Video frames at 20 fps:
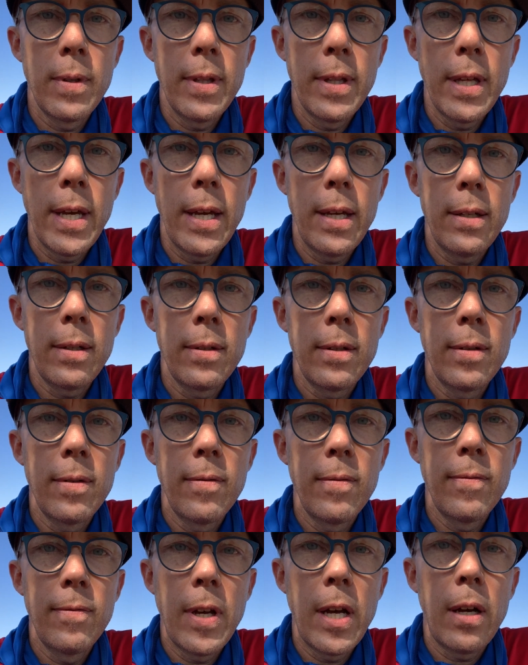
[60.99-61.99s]
that
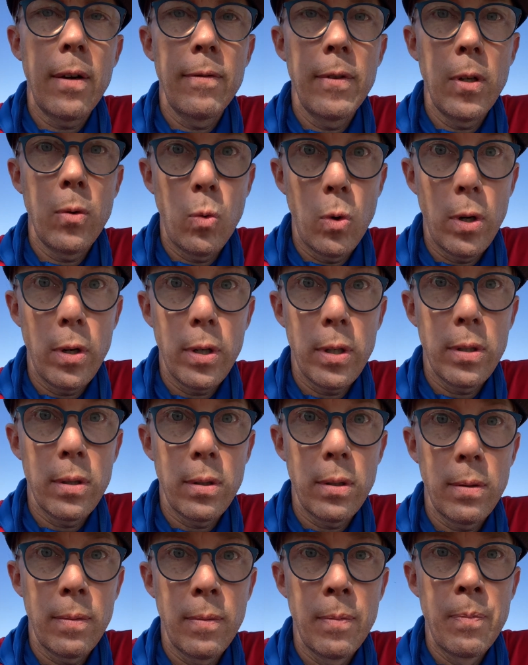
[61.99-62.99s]
valve that works
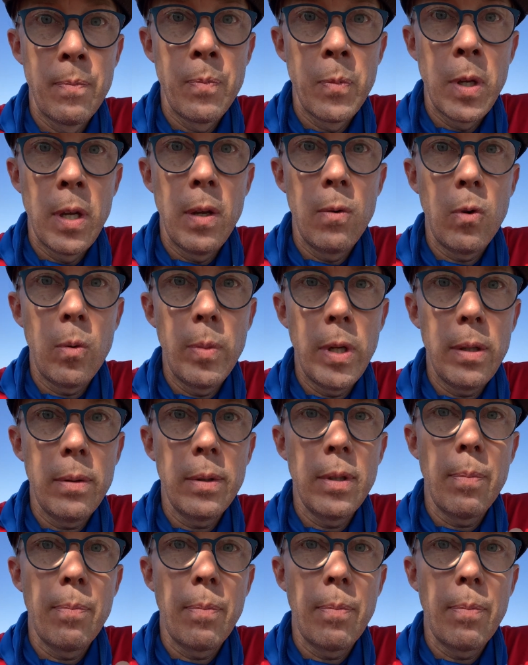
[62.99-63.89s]
and we'll be able to